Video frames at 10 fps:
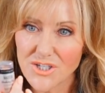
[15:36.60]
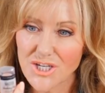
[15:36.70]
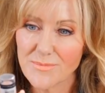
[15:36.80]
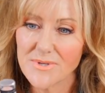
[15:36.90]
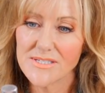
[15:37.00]

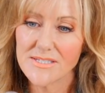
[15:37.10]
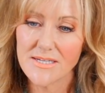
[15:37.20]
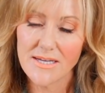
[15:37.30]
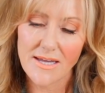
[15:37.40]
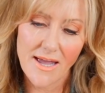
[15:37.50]
shimmer
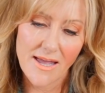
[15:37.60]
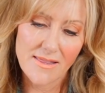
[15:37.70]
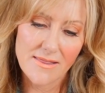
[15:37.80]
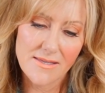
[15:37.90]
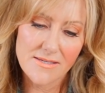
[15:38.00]
stick,
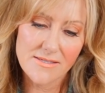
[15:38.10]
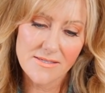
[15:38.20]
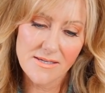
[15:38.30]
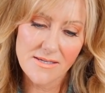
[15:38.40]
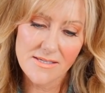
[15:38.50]
and
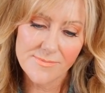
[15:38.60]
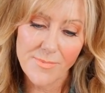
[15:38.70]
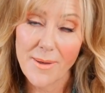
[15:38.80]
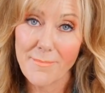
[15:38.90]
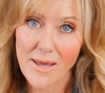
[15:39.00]
this is
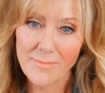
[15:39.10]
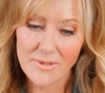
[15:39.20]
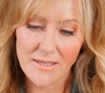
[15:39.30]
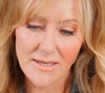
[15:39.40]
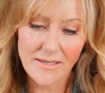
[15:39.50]
by
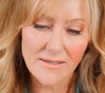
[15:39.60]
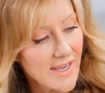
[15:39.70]
Maybelline.